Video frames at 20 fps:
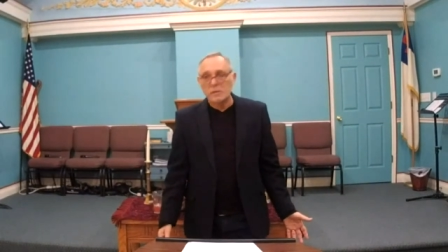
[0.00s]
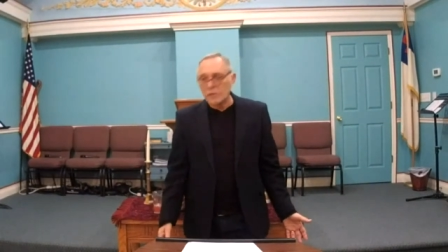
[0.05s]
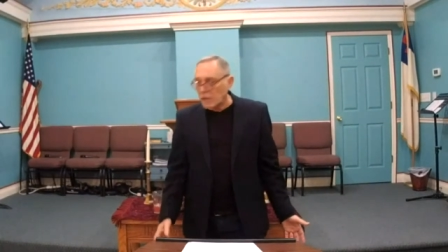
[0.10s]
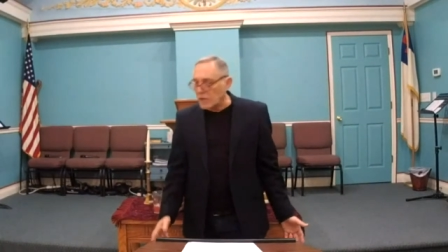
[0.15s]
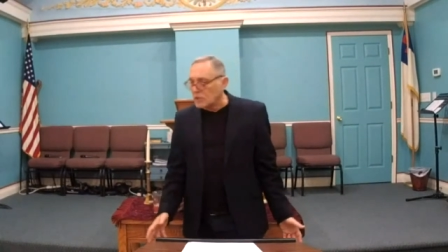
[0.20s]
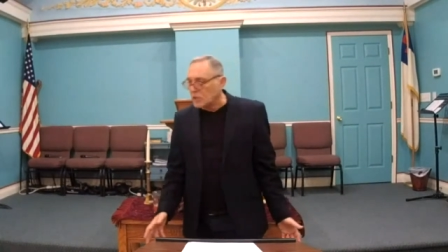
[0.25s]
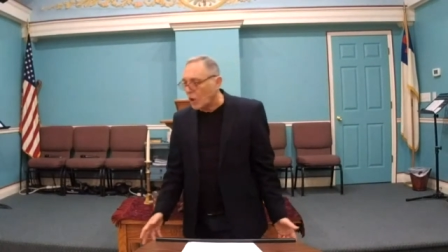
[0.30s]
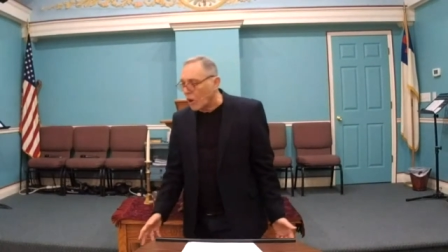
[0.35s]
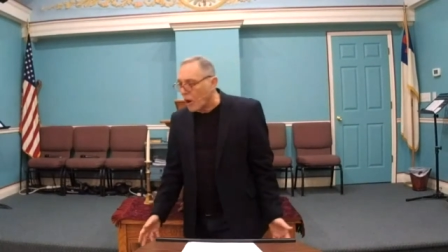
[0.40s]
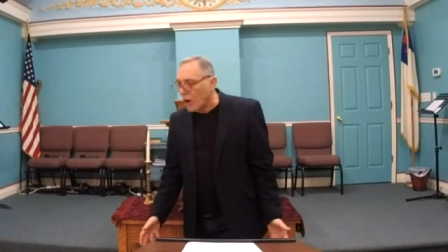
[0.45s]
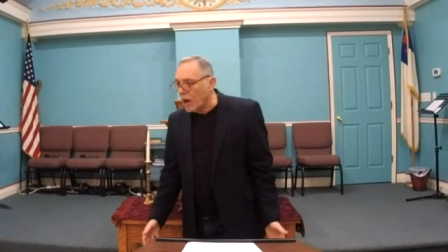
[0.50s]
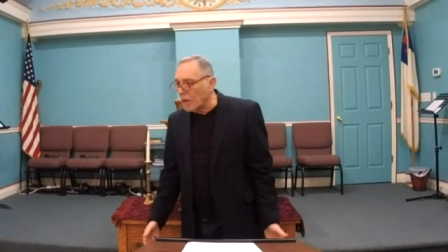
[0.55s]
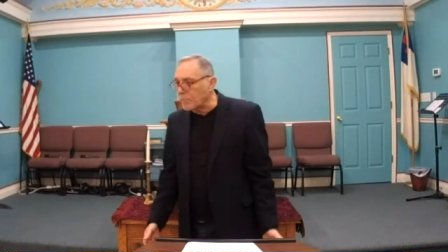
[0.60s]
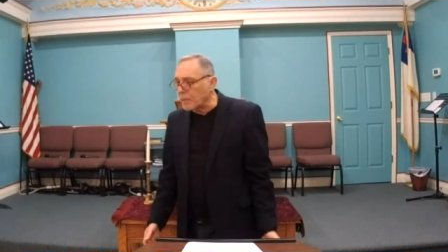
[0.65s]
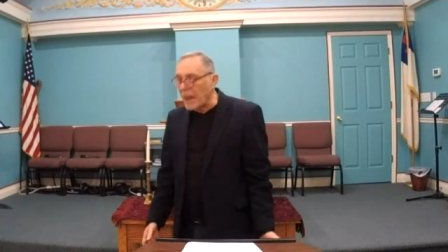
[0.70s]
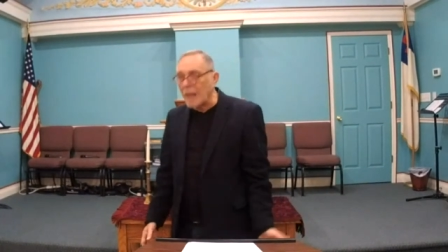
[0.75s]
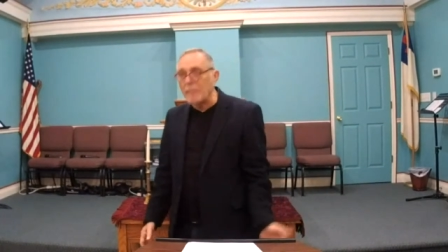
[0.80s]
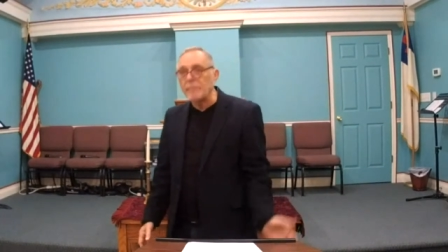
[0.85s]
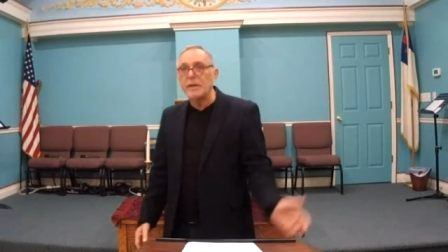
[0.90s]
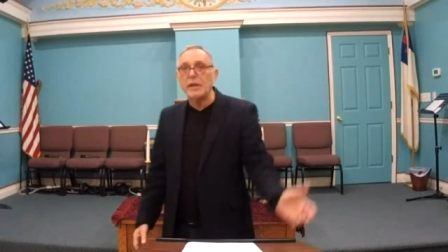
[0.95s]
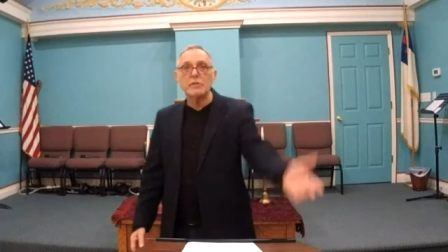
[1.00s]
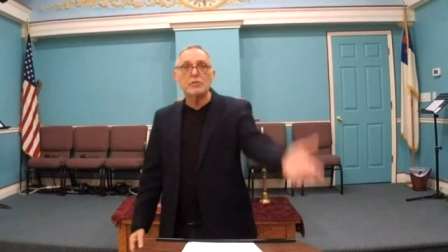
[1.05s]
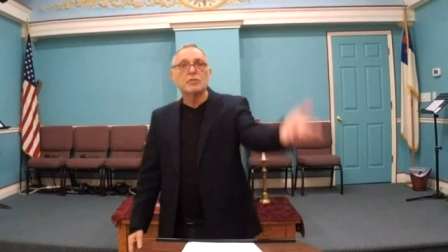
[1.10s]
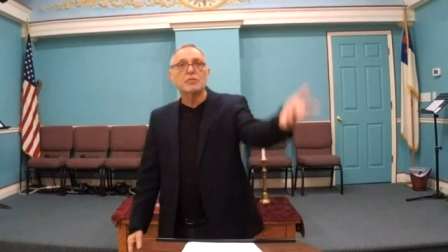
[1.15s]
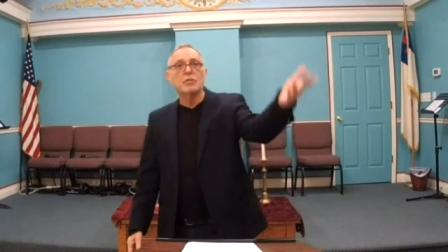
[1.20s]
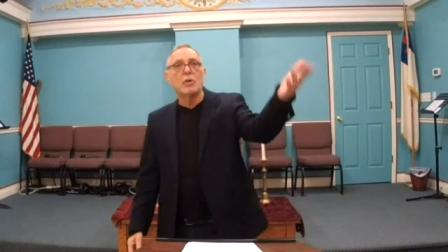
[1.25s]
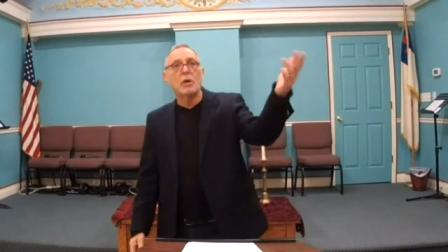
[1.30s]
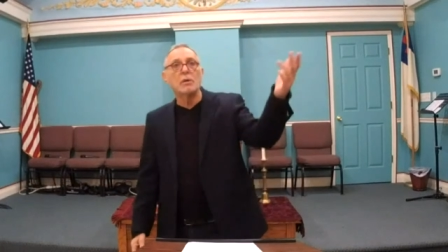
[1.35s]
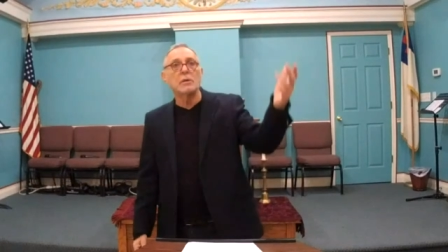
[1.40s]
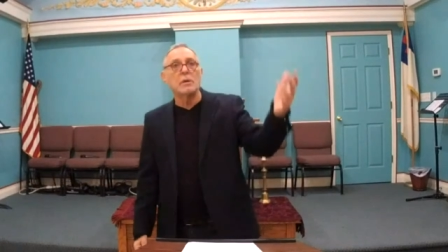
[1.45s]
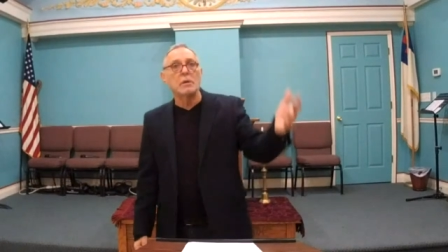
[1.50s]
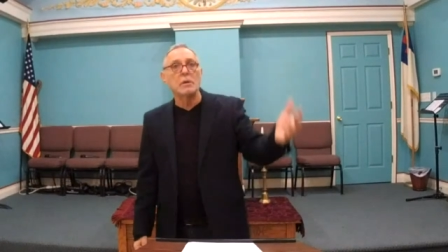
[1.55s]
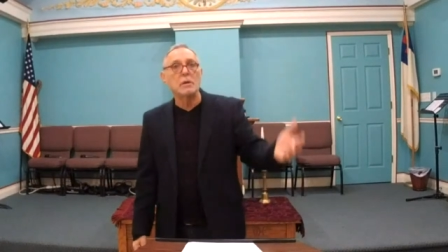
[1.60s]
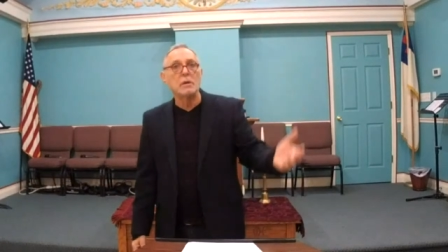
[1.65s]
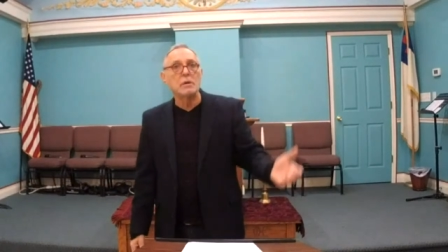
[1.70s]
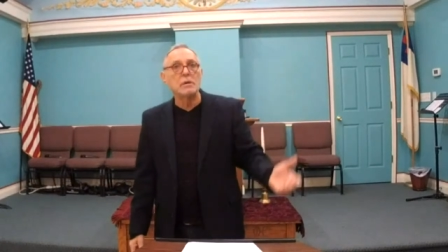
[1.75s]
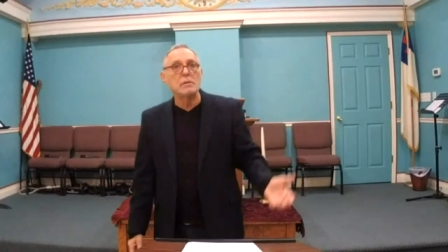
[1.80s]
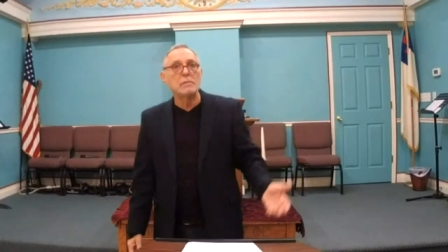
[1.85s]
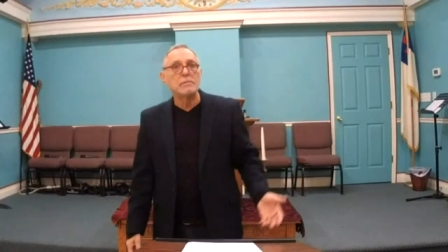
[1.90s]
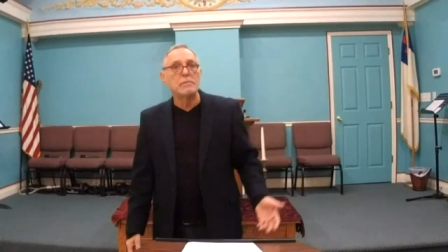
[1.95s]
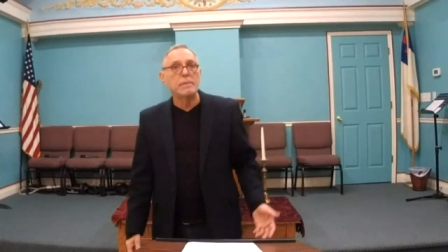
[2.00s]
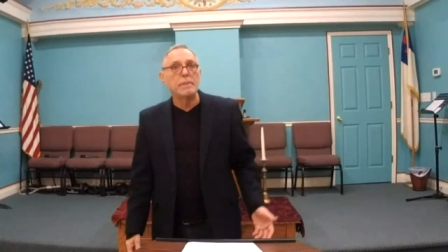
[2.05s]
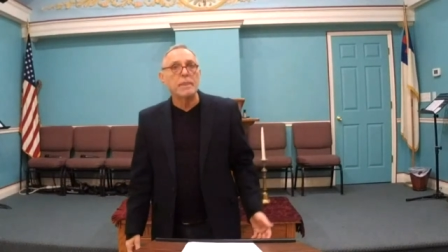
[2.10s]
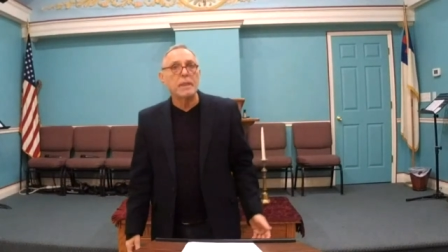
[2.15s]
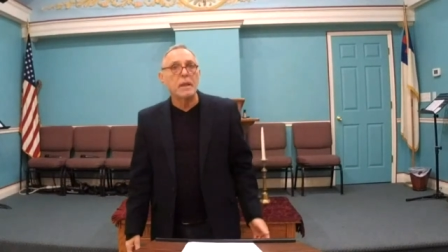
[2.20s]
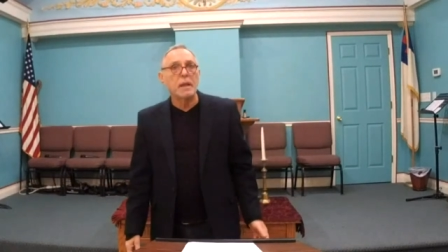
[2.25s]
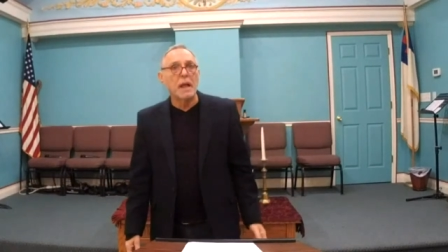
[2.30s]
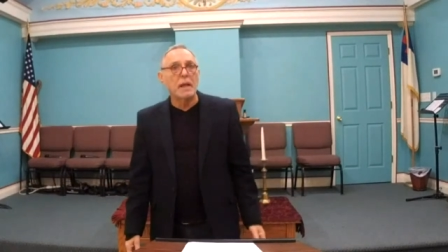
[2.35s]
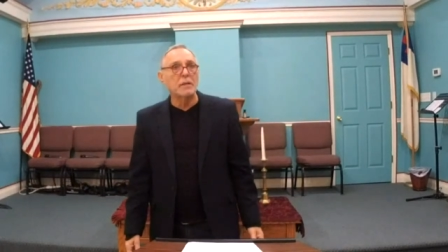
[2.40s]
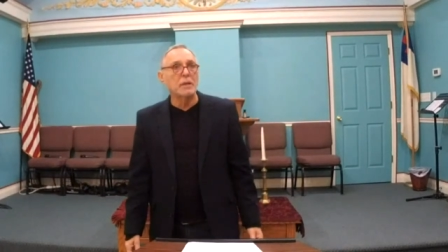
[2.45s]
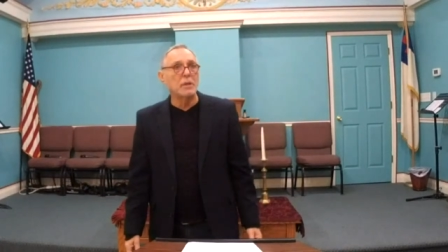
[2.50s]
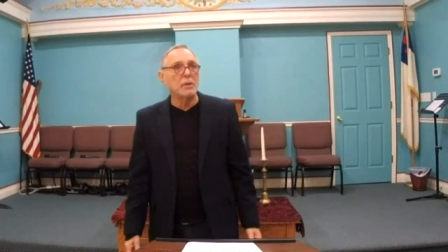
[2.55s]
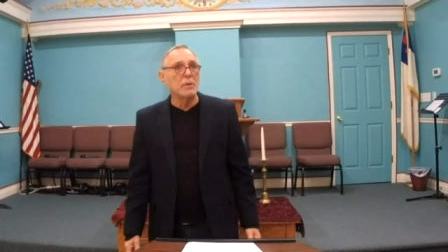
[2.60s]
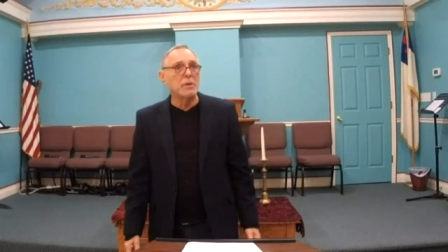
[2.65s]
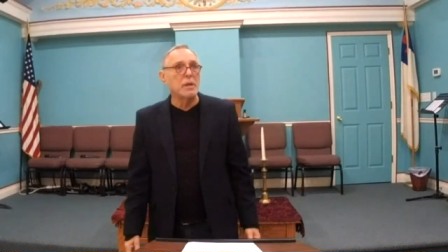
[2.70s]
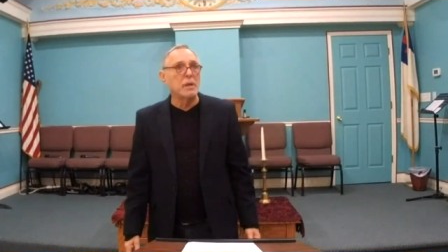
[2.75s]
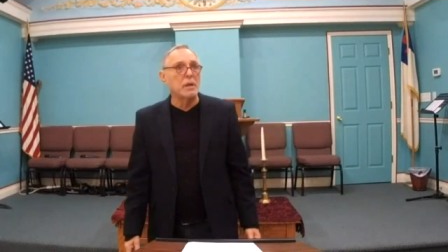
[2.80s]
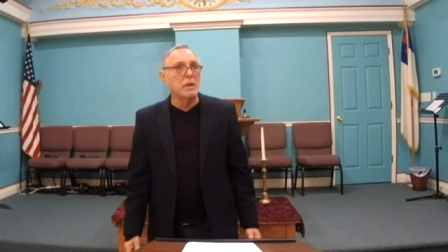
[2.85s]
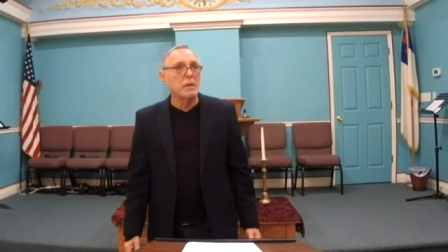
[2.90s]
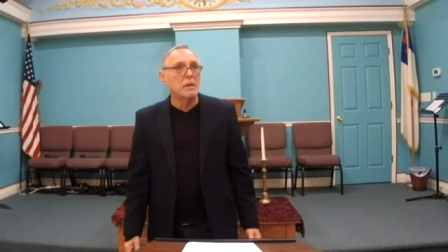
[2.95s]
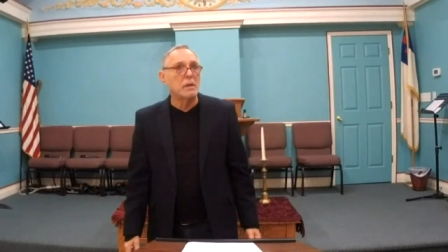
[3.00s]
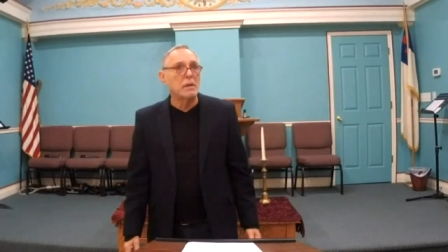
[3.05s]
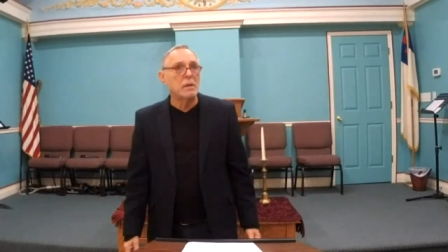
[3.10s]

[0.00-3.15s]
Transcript: Things are hard, but I'm getting stronger. Hallelujah.